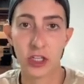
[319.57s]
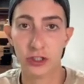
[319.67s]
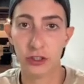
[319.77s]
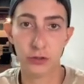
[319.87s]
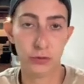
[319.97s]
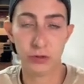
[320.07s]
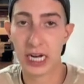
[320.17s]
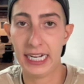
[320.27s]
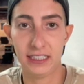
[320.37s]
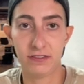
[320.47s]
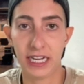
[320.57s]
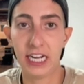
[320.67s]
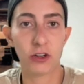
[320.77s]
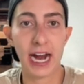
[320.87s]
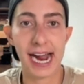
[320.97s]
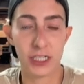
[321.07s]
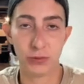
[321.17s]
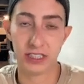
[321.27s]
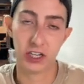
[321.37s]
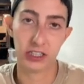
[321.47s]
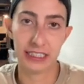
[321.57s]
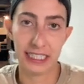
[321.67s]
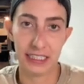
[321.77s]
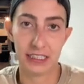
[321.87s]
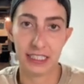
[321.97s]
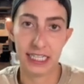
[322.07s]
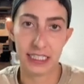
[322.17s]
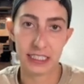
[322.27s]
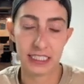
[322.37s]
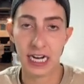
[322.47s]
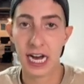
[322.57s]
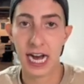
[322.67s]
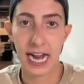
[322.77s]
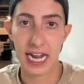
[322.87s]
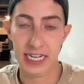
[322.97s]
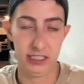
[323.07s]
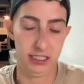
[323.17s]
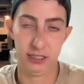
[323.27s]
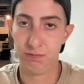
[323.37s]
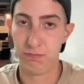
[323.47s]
to kind of interact with our linked list and,